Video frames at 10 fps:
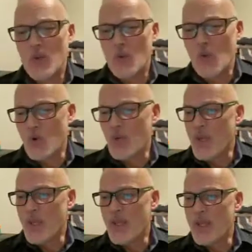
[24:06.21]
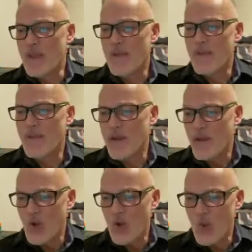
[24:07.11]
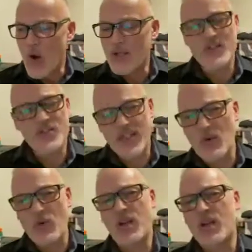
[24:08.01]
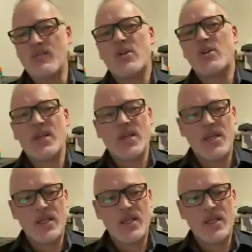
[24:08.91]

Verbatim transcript: where we want to say to our community